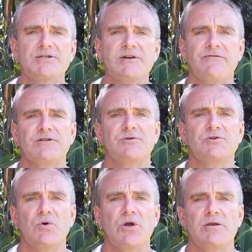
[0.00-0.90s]
difference
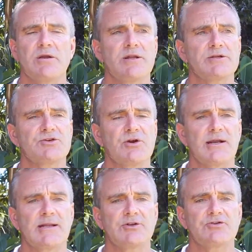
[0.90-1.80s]
between an
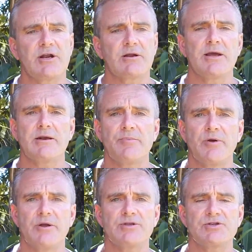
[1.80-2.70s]
Australian-led trek and a
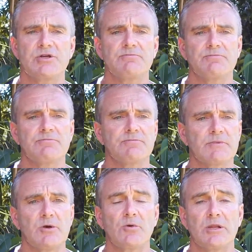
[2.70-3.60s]
PNG
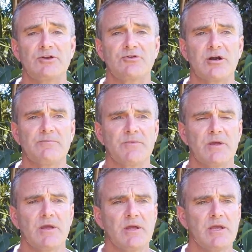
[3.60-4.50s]
local-led trek
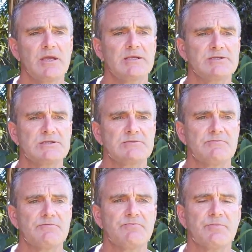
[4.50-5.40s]
is
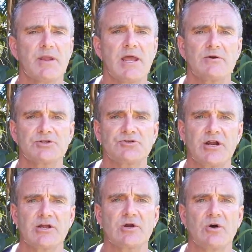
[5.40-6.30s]
our
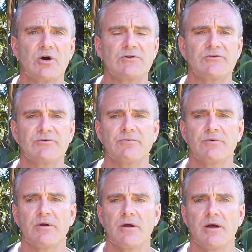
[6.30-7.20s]
Australian guides
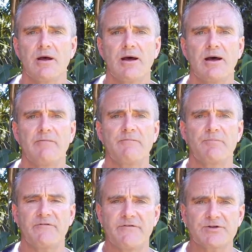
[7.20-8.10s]
are
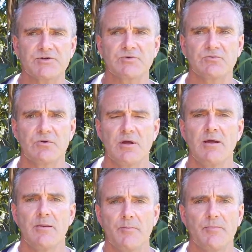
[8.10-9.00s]
professional,
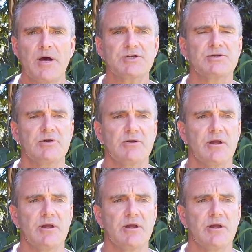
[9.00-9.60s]
passionate